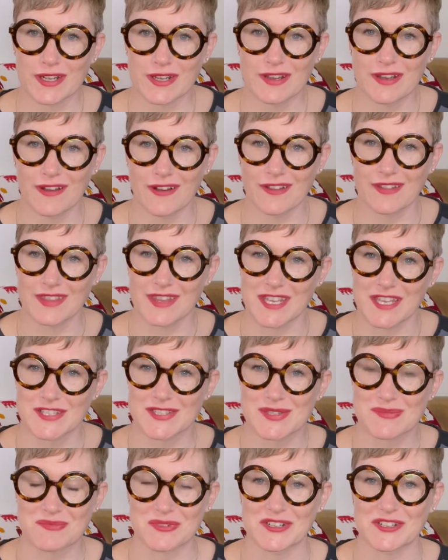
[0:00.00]
all these
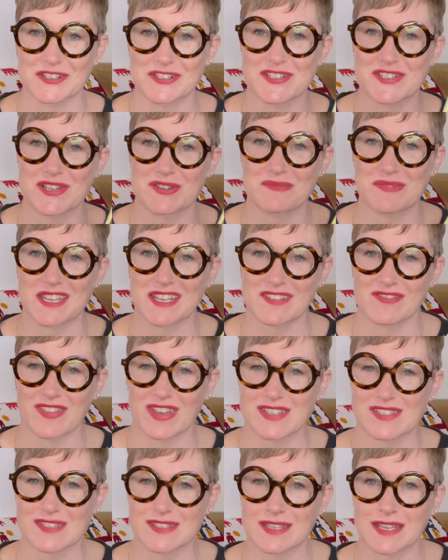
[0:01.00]
murders are being
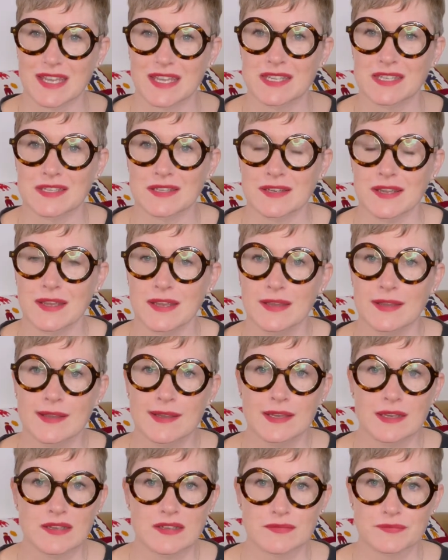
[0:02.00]
investigated
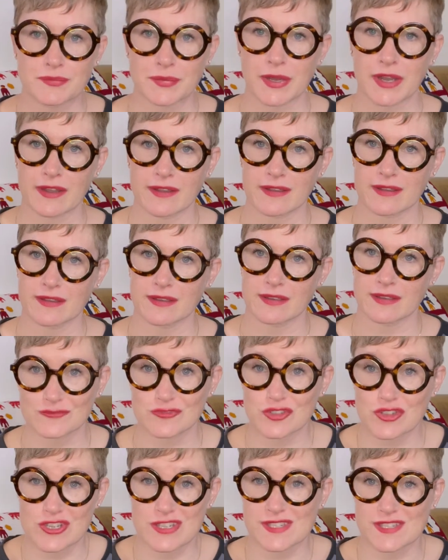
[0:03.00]
by
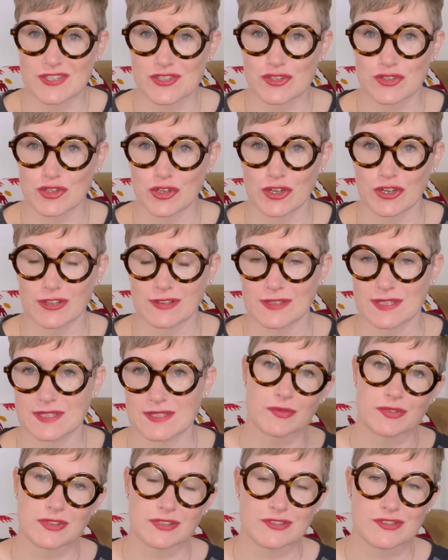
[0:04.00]
just this
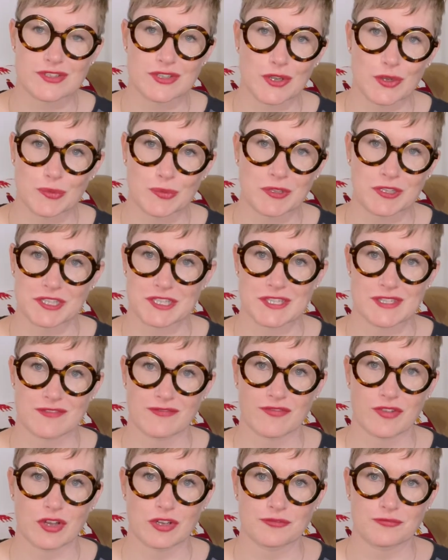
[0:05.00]
journalist. There's no police
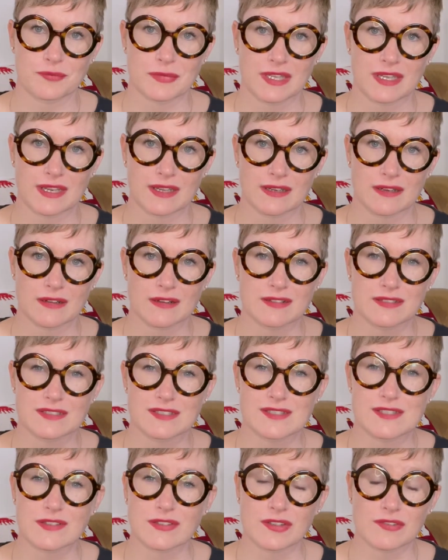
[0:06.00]
involvement at all
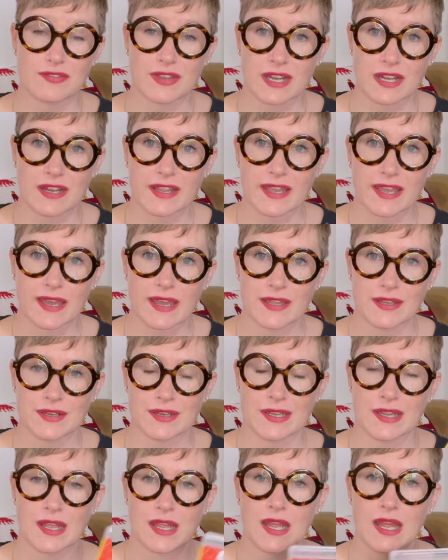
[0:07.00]
until the very end.
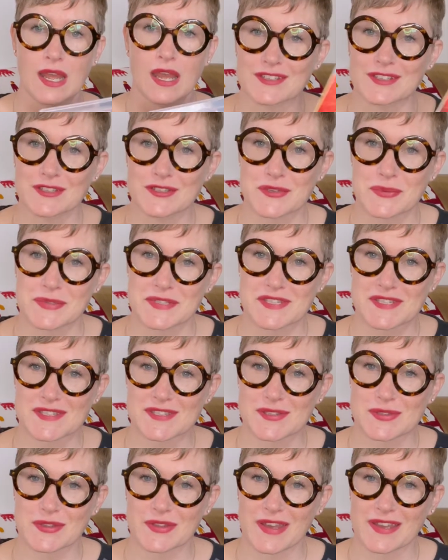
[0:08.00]
The twist
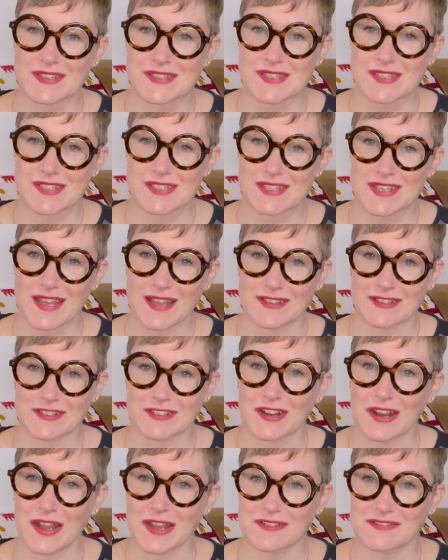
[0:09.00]
is less
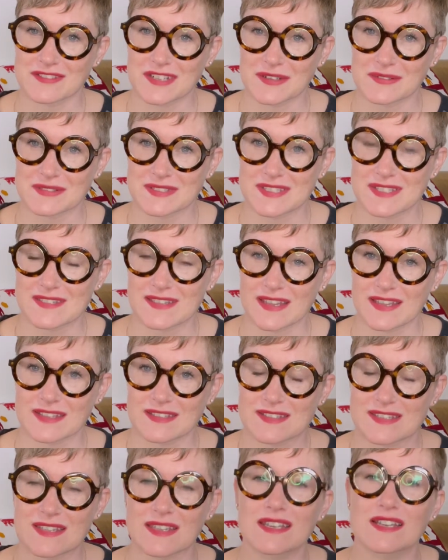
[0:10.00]
telegraphed, I would say.
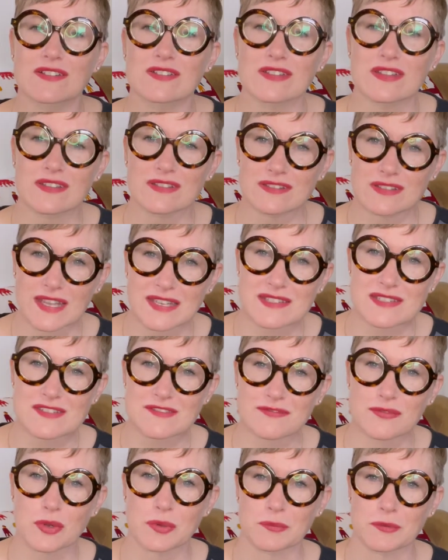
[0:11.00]
It's like less
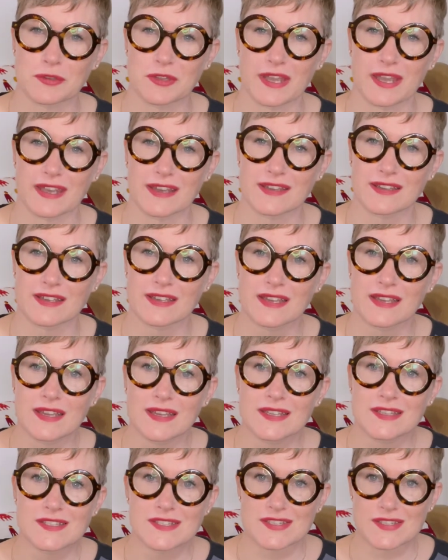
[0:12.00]
formulaic.
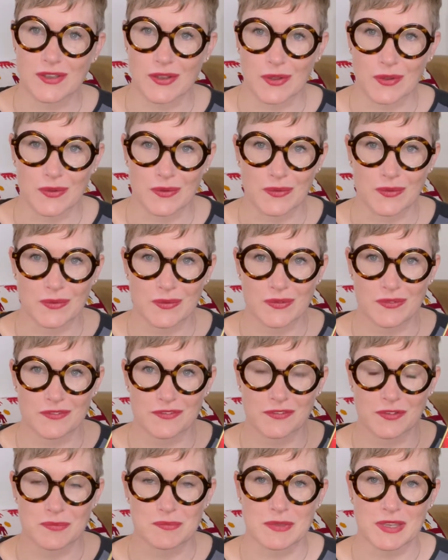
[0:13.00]
So
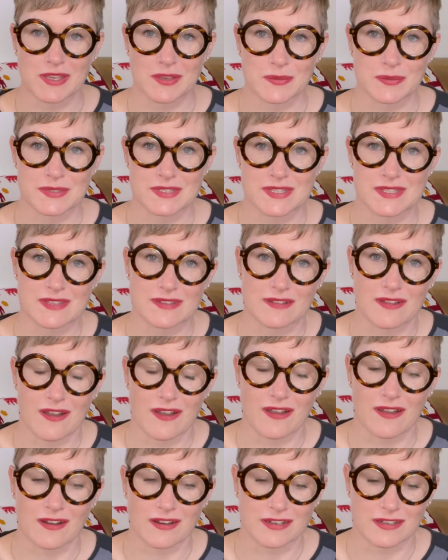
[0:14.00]
for me, it was a lot
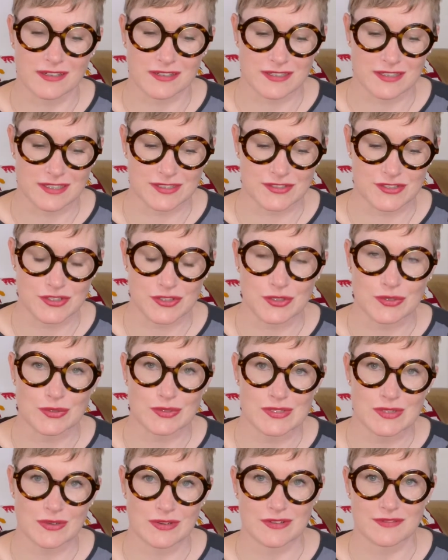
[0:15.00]
harder to
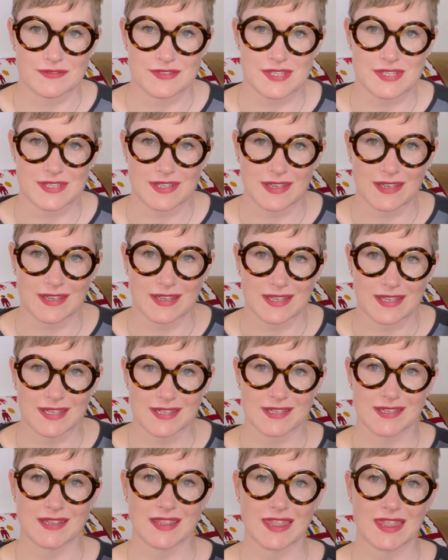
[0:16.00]
sort of see
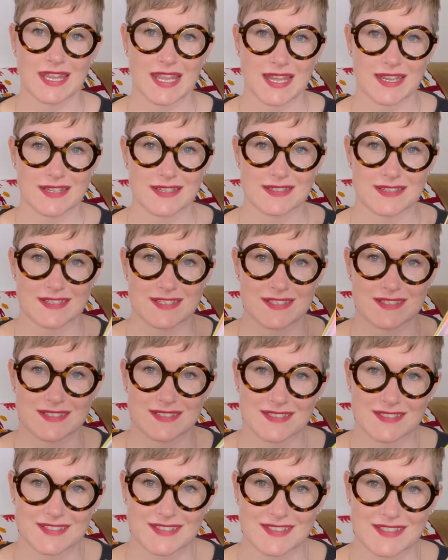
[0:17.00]
the end.
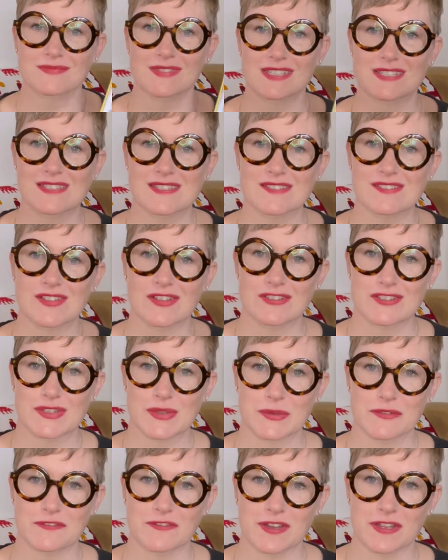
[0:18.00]
This is also
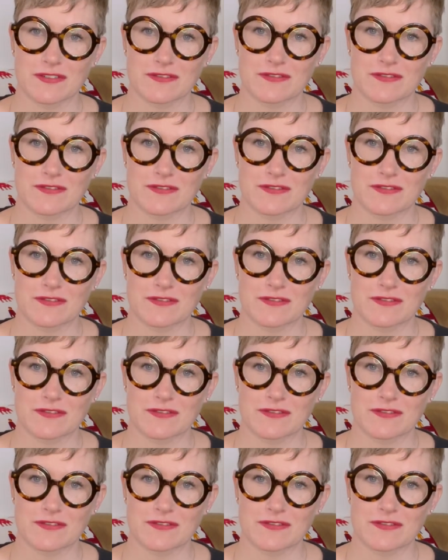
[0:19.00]
a fun